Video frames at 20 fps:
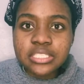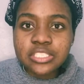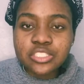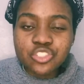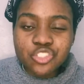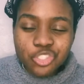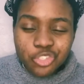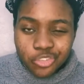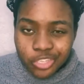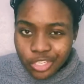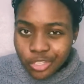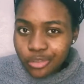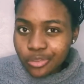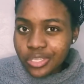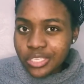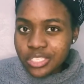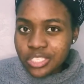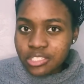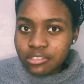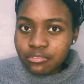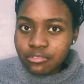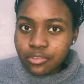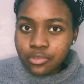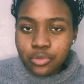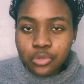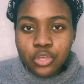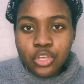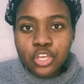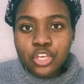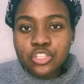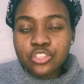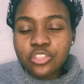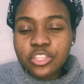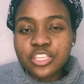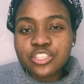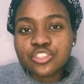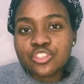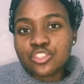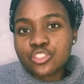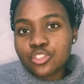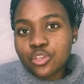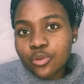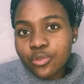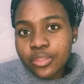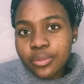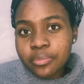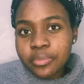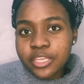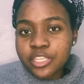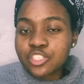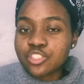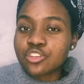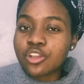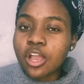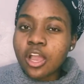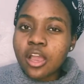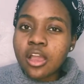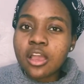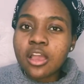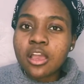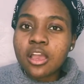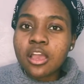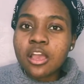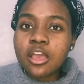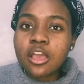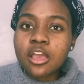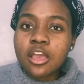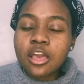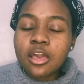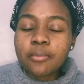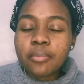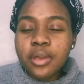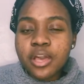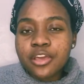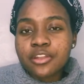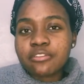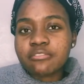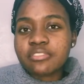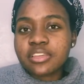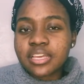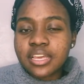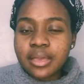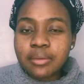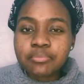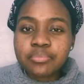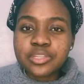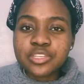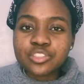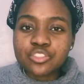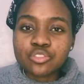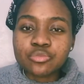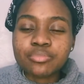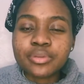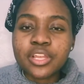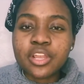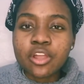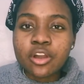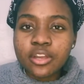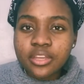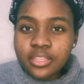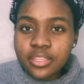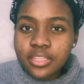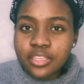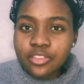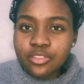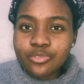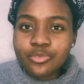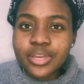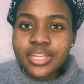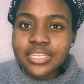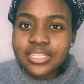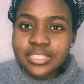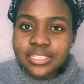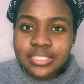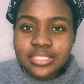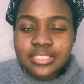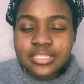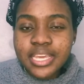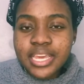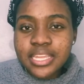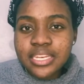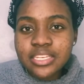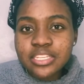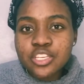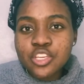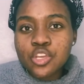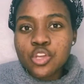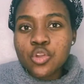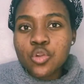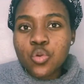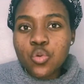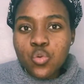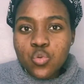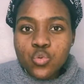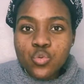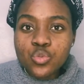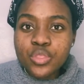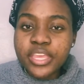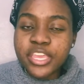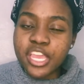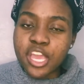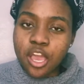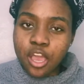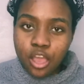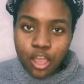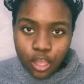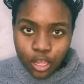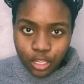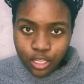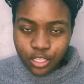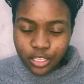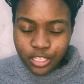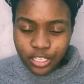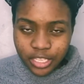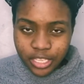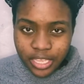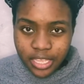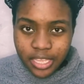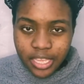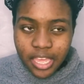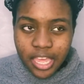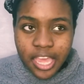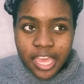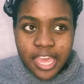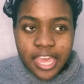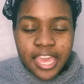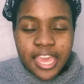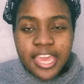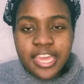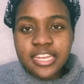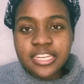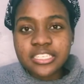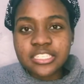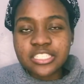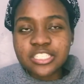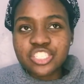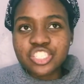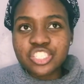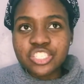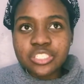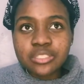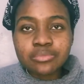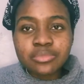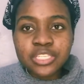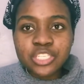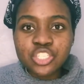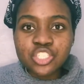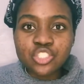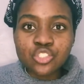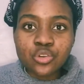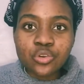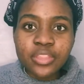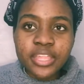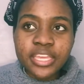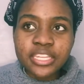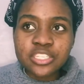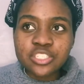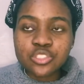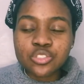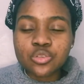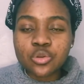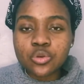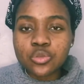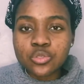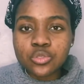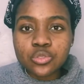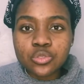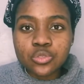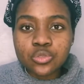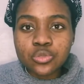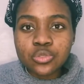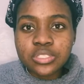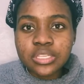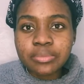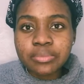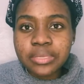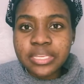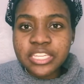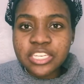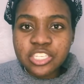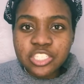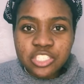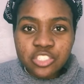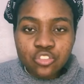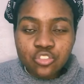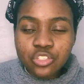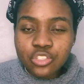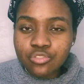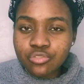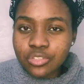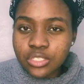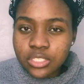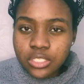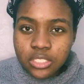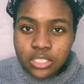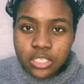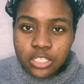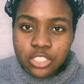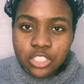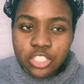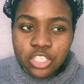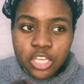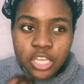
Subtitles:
during your interview, so that you show them that you are part of the company, you belong there, you understand who they are. Okay. And just make sure that you also do some industry research.